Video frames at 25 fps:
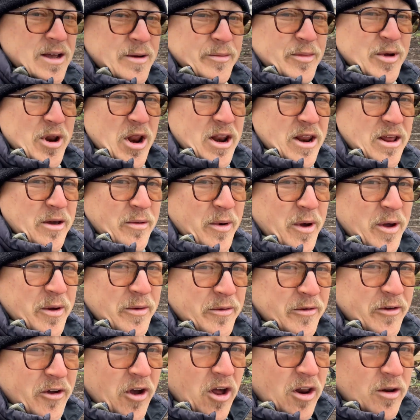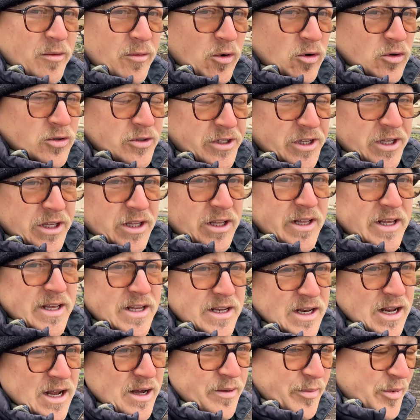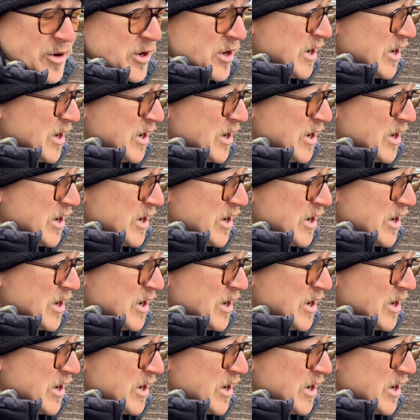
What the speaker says: But anyway, we got it mostly cleaned up and